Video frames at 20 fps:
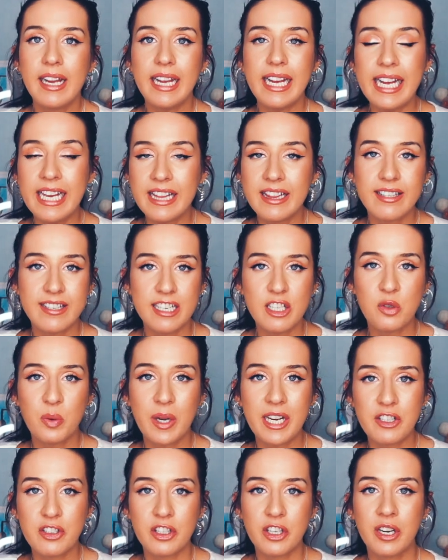in the
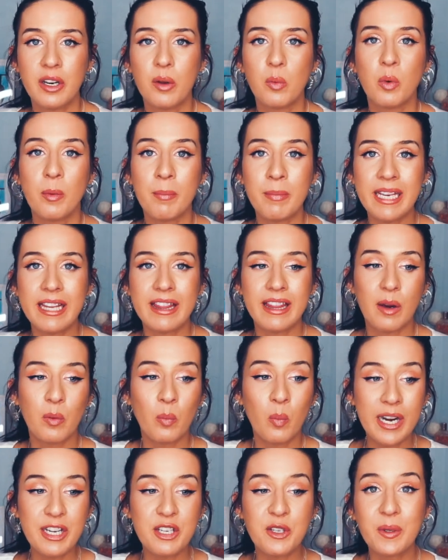situation, will mean that
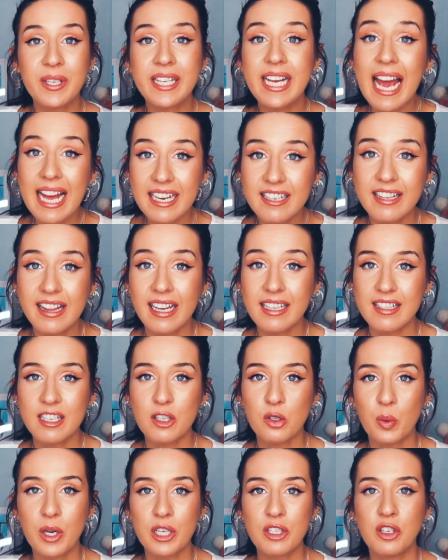when you get to that
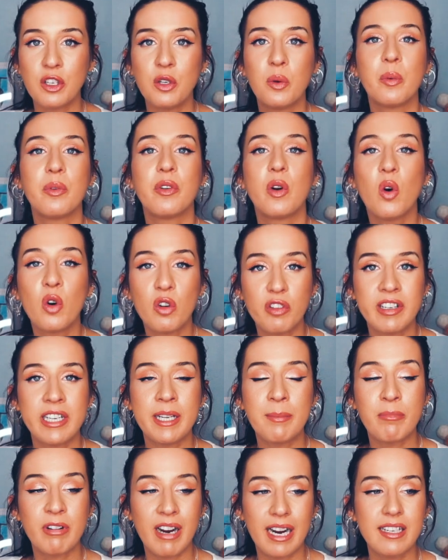situation, you will already
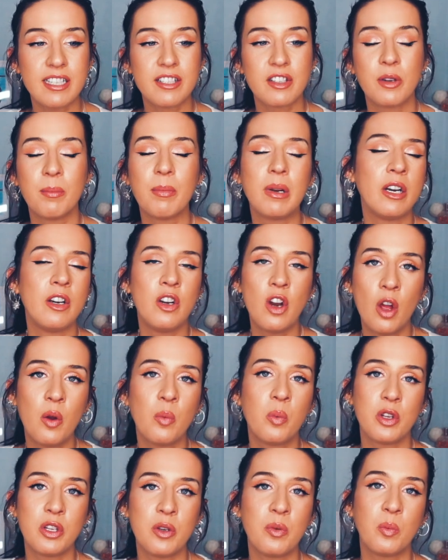practice them and know
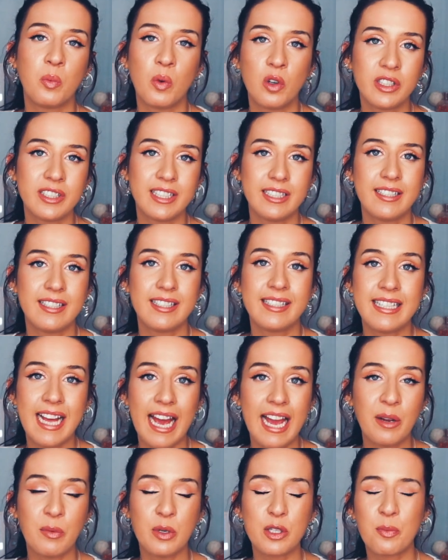what you wanted to
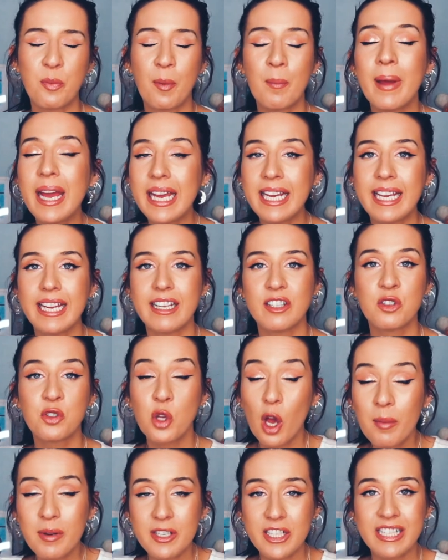say, which will make it
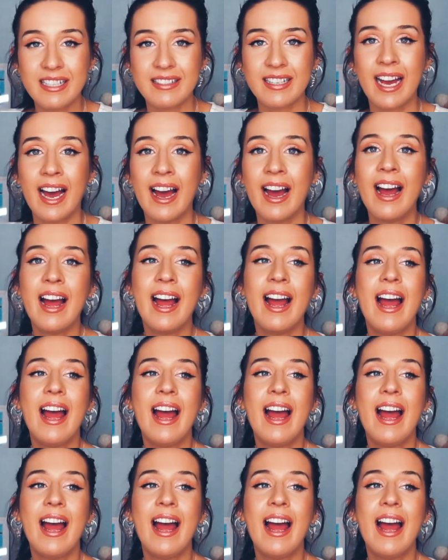so much easier,